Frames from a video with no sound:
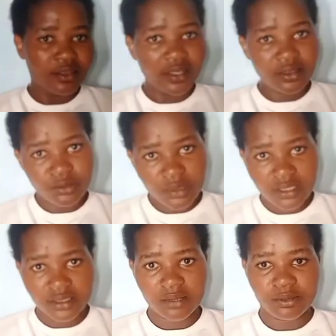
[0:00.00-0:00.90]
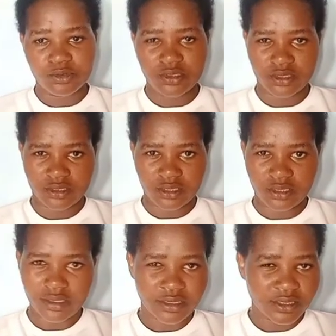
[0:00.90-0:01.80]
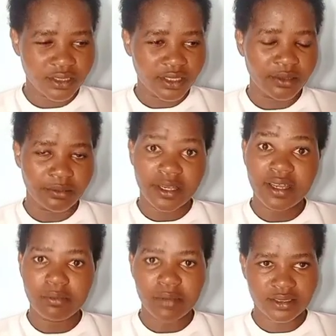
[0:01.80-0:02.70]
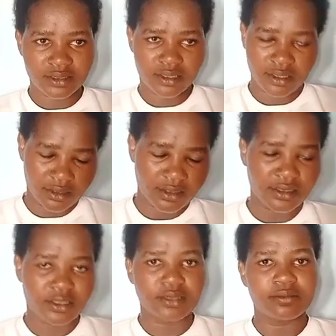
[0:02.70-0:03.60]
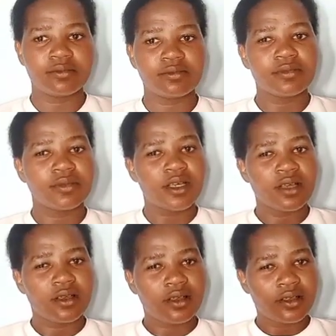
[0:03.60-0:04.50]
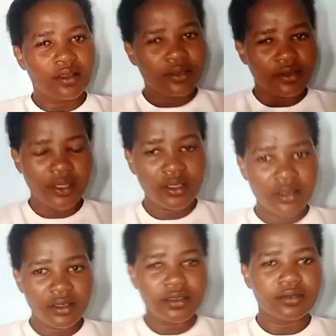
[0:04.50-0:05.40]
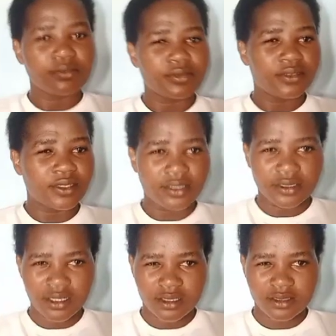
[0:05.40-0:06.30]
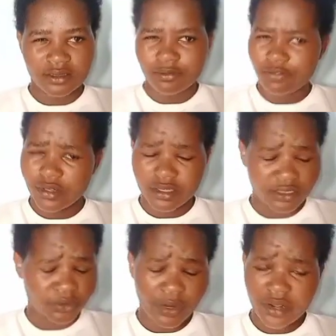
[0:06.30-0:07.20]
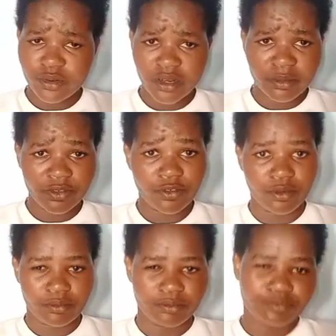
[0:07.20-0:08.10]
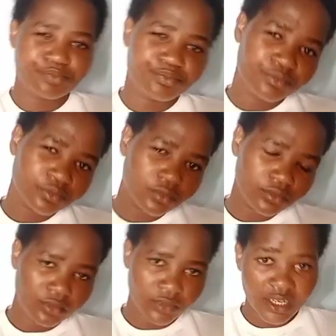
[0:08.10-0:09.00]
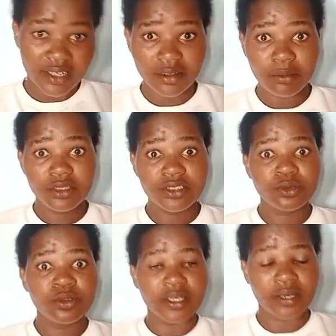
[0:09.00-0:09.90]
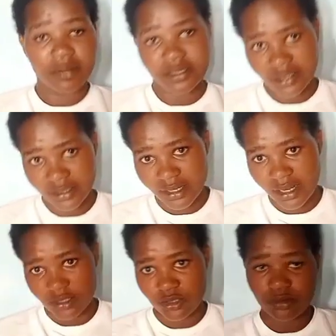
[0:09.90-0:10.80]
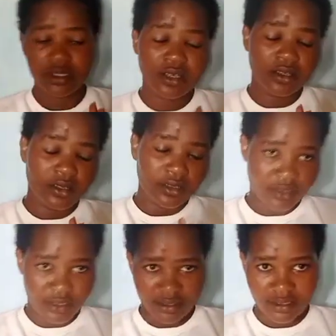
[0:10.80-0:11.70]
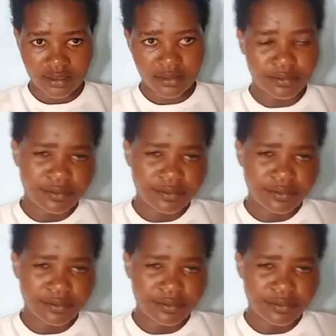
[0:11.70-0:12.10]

Then Judas came to Jesus and greeted him, "Hail, Master," and kissed him. Then Jesus asked him, "Friend, where are you coming from?" And the multitude came and laid hands on Jesus.